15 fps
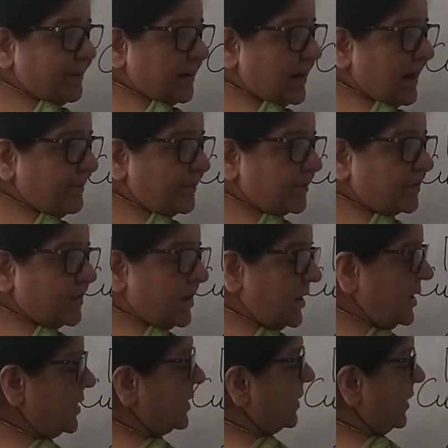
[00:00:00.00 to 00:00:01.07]
becomes
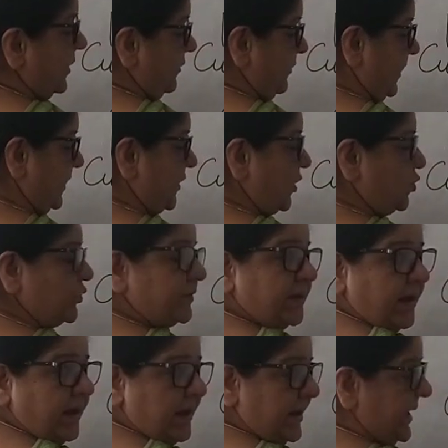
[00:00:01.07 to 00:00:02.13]
the reducing